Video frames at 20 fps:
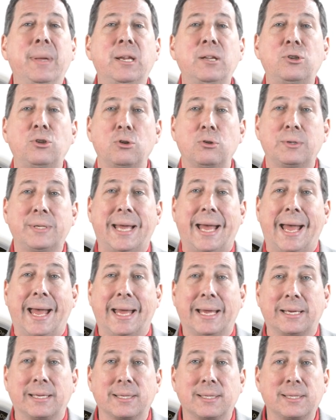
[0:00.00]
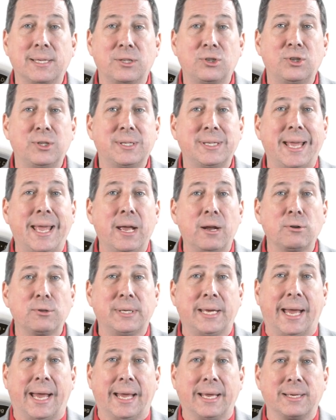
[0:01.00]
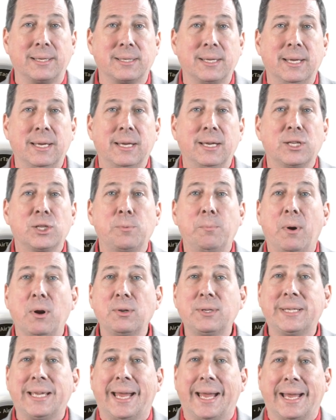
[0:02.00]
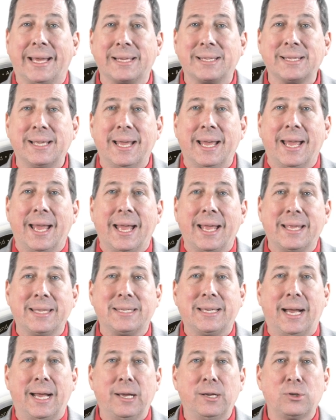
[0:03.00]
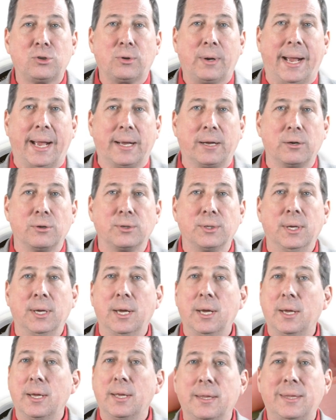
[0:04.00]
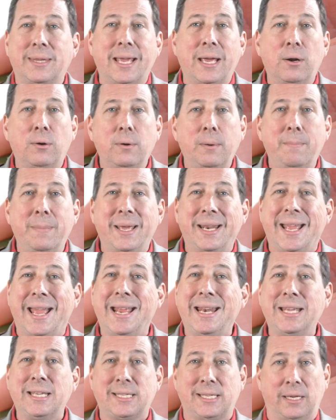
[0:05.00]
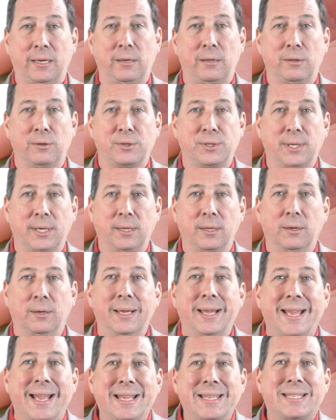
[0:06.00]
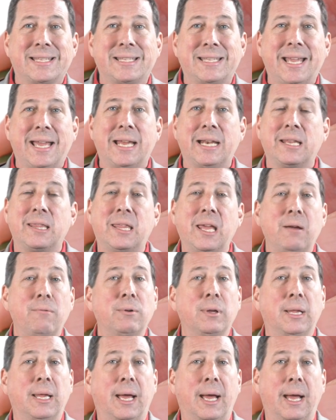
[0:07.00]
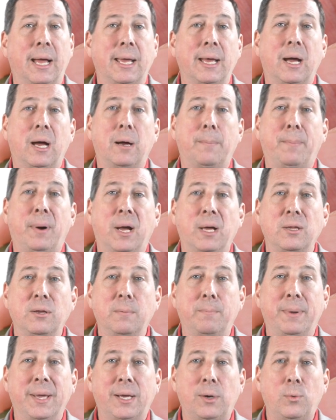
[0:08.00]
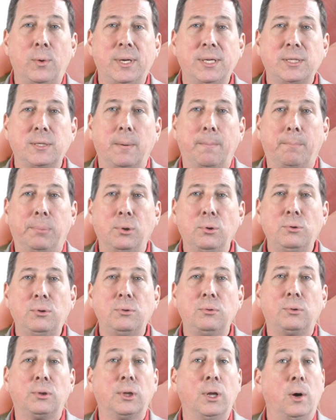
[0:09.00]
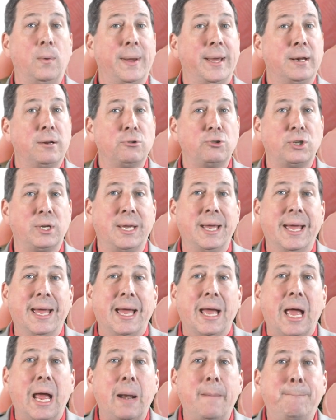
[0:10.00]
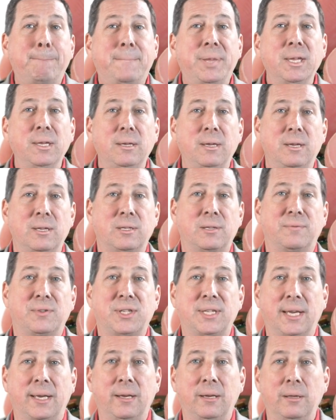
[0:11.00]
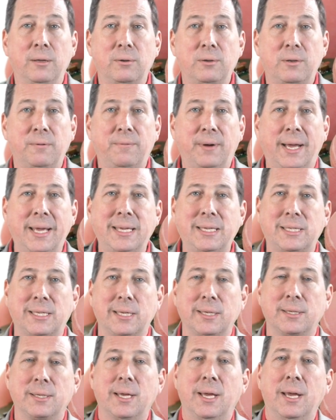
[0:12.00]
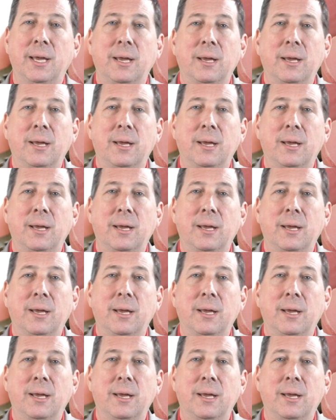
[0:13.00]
miniature tags such as AirTags, SmartTags, and Tile Trackers. They don't emit any cellular signal. Instead, they rely upon ubiquitous Bluetooth Low Energy and billions of cellular devices